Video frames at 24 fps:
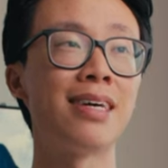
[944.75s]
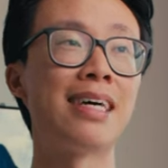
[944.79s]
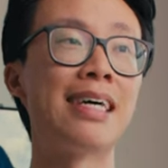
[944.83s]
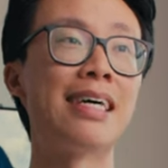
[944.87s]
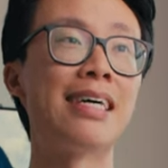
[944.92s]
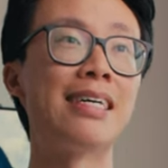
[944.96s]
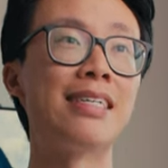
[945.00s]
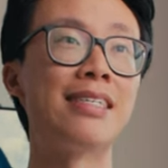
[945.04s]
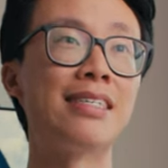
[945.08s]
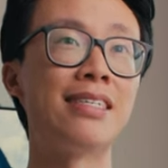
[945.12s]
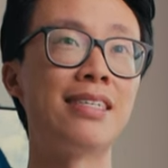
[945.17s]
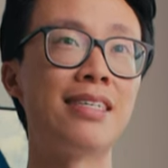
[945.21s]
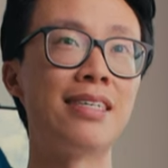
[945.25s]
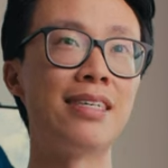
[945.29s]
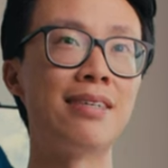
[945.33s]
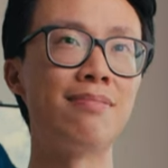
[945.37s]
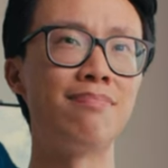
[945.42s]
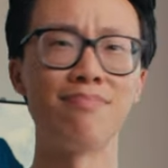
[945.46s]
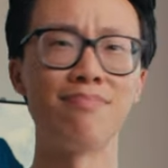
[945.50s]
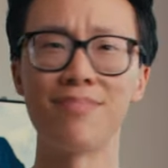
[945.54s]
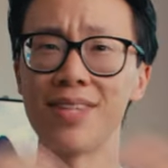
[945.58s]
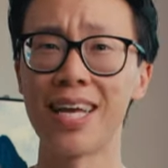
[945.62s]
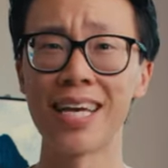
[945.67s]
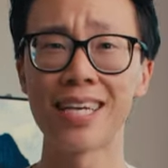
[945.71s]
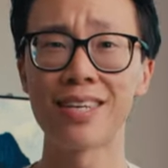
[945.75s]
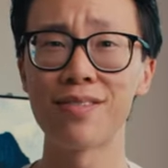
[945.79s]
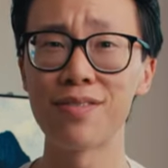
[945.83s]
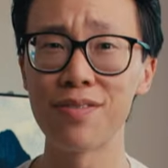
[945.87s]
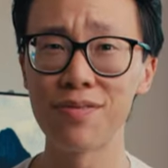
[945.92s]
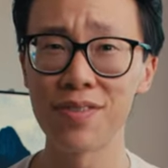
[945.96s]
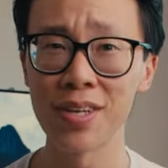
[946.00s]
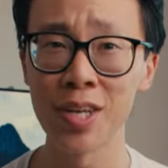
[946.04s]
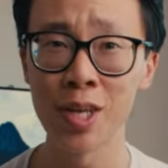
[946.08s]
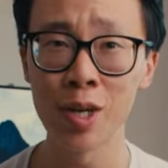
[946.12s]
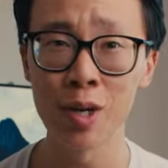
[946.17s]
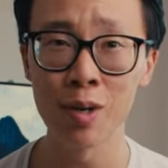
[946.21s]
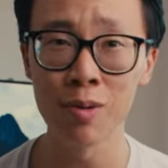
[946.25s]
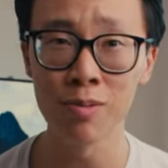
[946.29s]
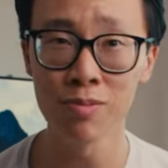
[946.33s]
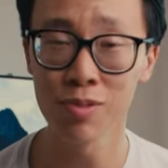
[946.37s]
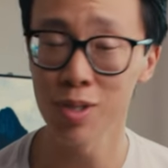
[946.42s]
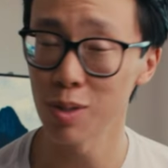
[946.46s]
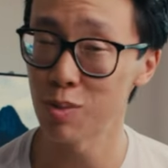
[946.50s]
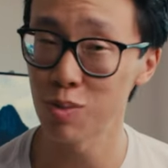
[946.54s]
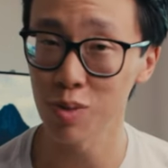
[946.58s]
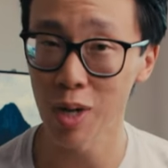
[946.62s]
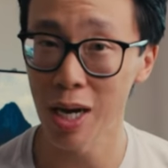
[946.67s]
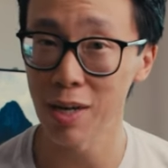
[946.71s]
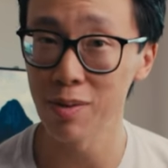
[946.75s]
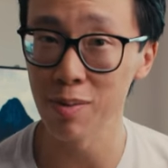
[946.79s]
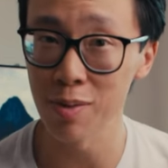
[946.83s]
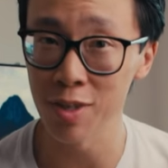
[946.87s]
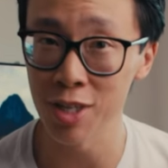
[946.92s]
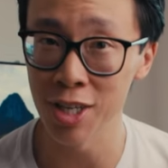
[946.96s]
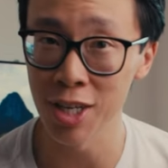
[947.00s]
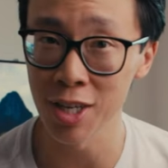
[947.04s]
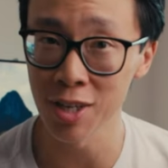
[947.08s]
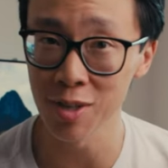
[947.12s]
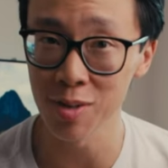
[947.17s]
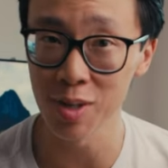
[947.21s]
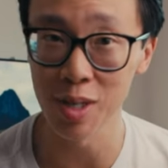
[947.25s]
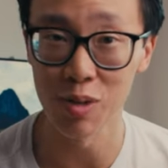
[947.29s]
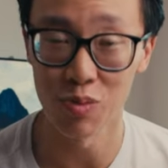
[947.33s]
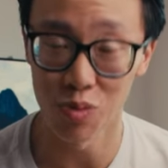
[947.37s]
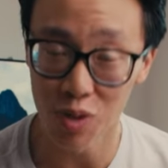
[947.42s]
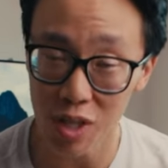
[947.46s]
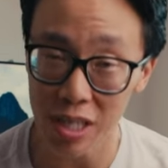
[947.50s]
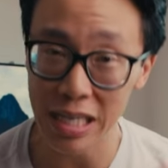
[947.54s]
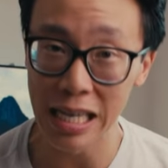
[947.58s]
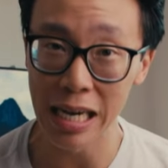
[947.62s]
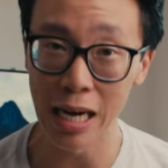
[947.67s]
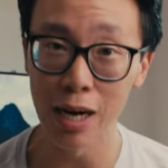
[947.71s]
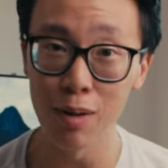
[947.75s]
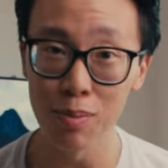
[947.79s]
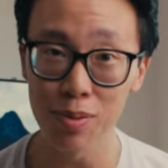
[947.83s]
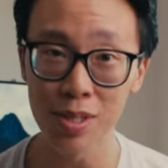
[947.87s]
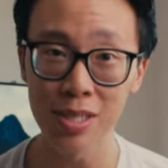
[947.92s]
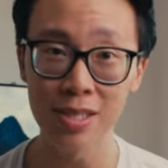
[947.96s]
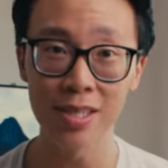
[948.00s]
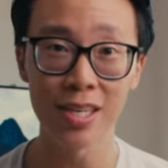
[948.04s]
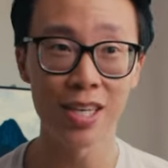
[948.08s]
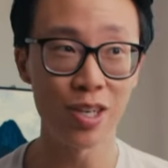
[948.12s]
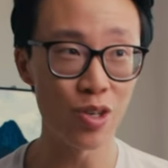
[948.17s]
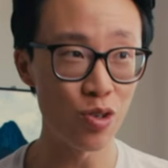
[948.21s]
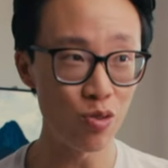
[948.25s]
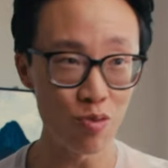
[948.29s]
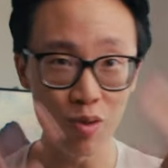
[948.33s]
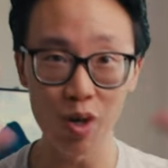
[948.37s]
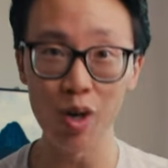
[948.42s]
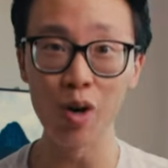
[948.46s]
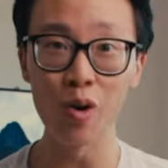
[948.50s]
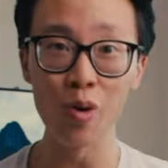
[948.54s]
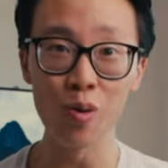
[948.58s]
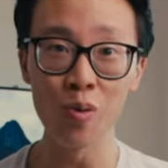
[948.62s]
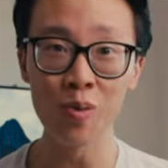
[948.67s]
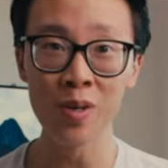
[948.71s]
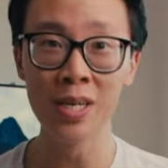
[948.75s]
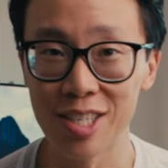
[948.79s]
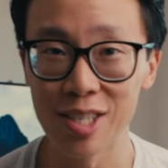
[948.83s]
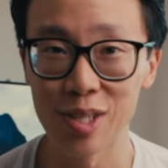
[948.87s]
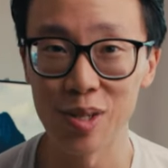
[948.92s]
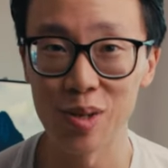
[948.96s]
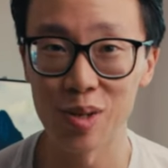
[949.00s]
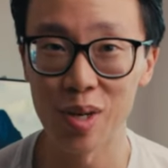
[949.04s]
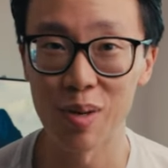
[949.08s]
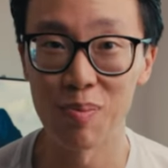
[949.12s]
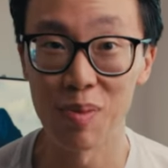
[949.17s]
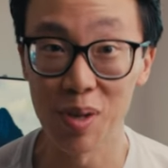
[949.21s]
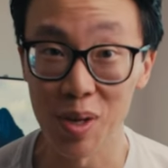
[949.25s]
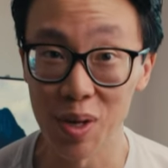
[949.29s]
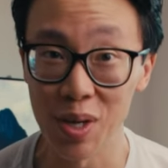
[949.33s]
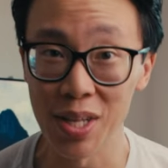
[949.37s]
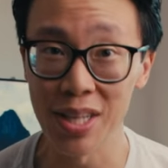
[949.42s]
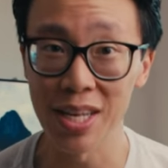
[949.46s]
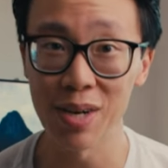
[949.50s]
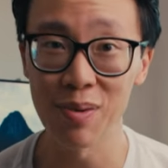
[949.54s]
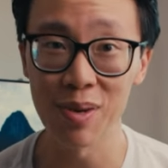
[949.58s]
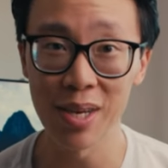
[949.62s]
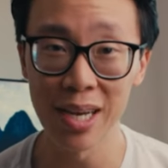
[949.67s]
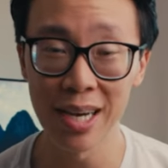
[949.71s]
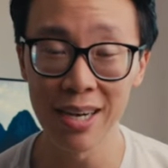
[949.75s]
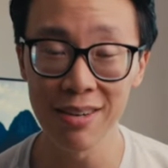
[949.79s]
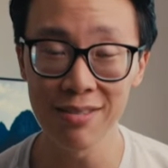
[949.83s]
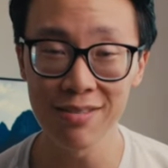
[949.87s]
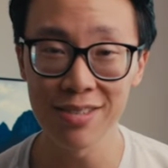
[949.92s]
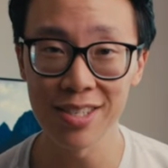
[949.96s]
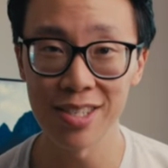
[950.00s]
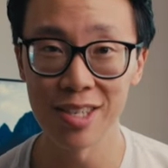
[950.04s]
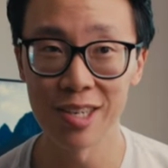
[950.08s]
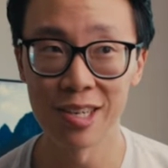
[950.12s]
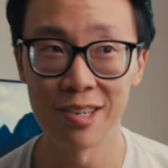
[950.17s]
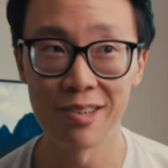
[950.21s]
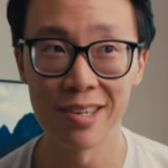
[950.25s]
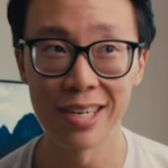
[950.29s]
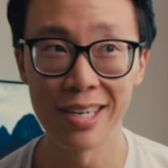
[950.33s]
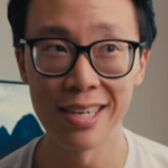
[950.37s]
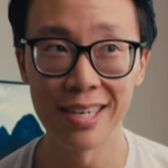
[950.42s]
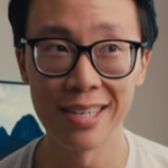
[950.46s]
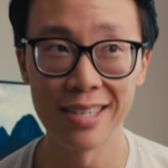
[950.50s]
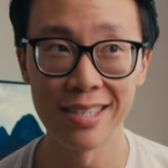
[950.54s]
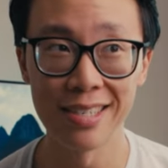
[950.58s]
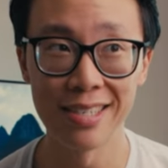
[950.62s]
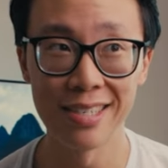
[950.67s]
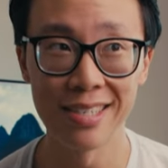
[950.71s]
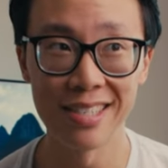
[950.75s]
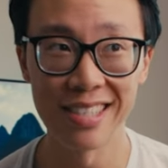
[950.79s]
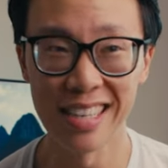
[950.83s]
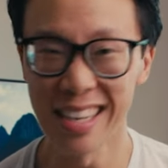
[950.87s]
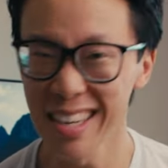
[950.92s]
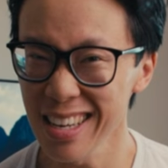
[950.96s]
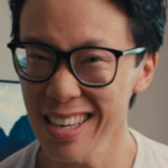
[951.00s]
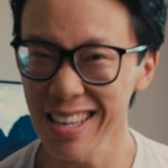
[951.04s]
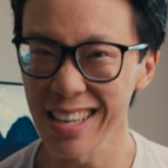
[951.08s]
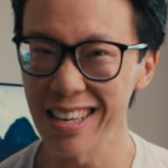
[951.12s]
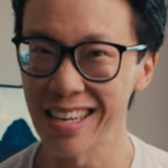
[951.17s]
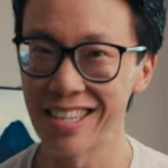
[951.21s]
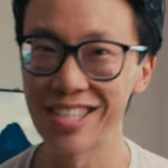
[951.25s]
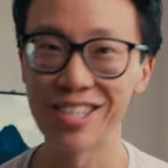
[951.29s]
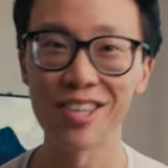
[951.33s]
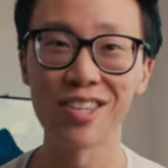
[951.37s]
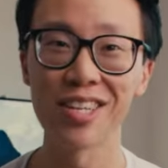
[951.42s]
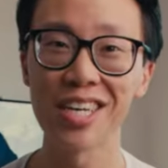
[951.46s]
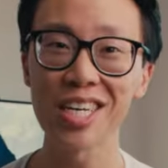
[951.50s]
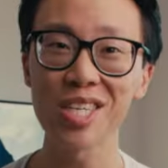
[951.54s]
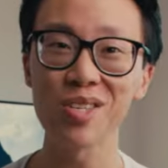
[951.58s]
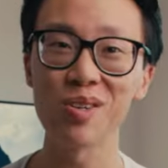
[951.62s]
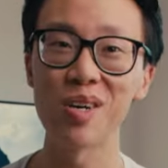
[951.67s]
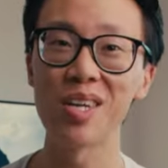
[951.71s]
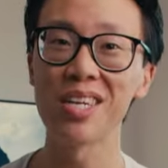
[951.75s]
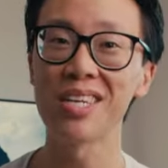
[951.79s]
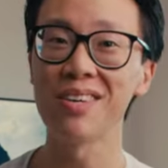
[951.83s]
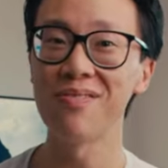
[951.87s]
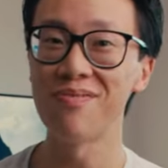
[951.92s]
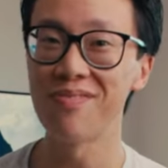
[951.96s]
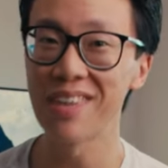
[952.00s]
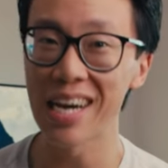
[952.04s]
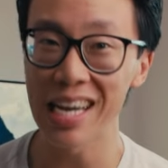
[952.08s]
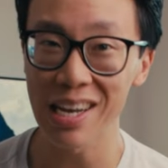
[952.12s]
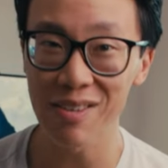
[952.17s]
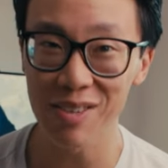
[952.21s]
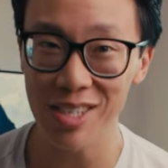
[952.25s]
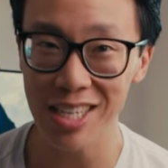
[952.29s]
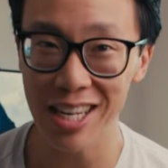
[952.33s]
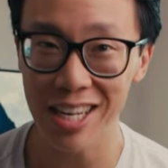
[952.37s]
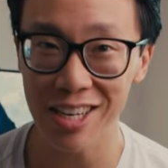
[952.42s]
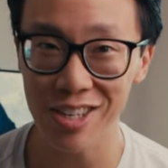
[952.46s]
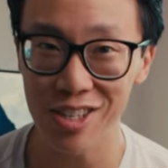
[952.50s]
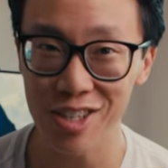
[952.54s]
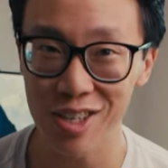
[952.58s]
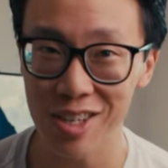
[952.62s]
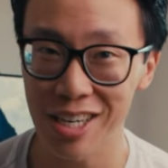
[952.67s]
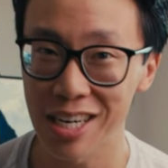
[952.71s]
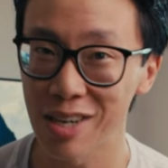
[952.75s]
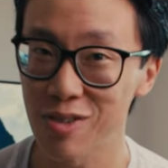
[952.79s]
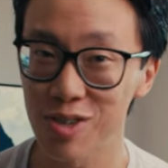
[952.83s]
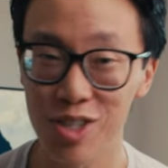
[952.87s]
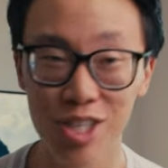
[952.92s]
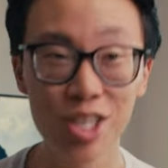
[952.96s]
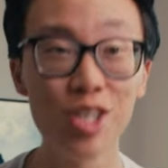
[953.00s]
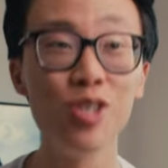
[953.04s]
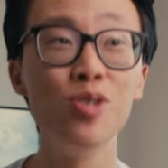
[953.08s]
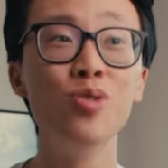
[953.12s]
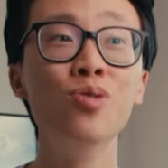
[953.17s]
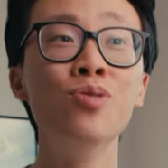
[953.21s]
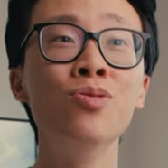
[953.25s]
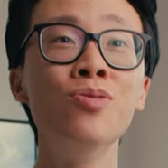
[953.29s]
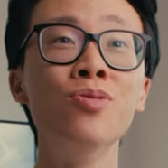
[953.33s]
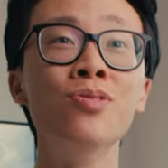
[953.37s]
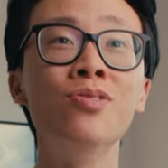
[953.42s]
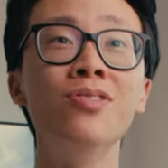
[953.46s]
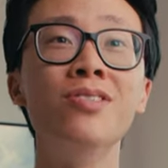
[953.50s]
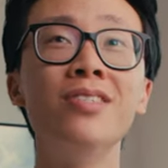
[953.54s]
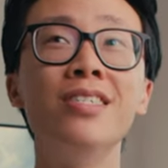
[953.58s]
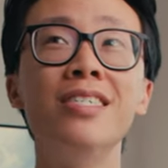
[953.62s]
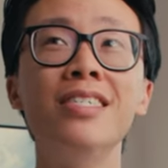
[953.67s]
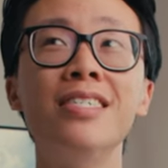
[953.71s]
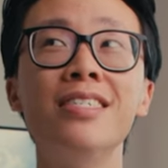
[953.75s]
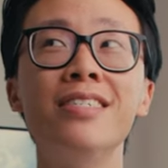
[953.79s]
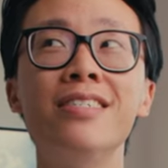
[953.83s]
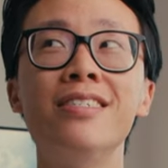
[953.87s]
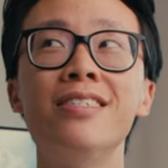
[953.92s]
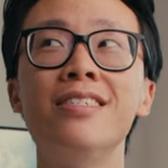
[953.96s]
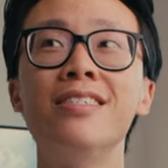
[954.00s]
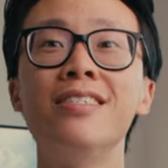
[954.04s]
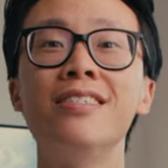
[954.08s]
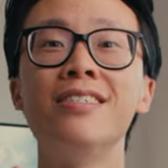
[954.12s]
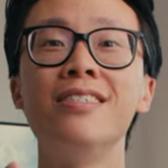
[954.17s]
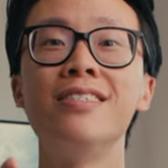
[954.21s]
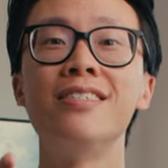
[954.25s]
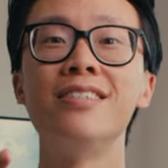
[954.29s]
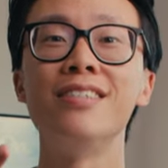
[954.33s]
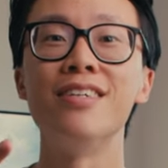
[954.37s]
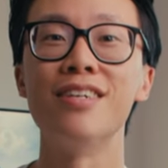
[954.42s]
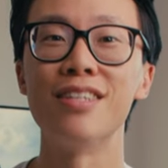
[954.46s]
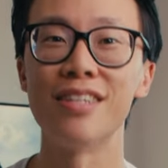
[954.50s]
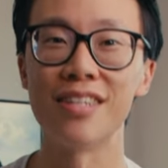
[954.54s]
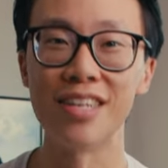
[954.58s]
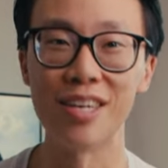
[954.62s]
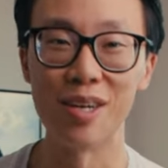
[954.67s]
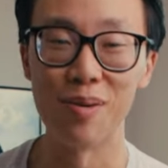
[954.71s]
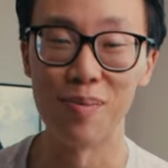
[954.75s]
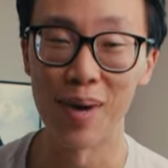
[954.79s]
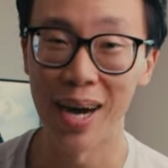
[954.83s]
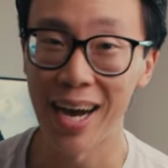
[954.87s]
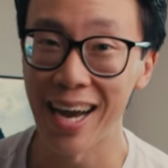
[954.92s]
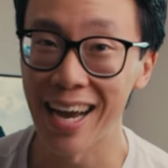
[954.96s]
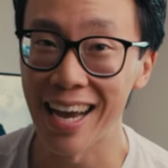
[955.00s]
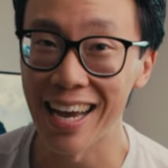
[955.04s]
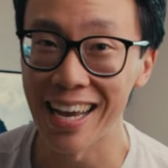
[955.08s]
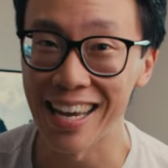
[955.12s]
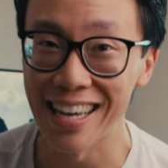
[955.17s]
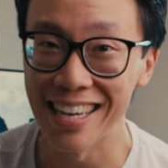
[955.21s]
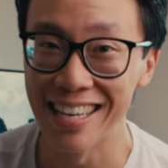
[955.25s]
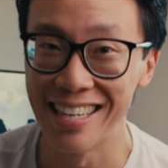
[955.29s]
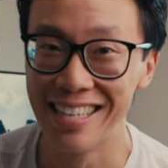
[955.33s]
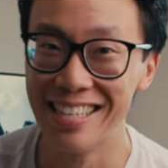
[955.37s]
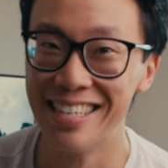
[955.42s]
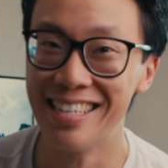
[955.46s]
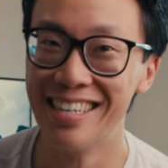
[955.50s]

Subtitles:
And like the video, subscribe to the channel. It really helps grow this little community that we have. So yeah, until the next one, my name is Alex Chung and I'll see you later. Bye.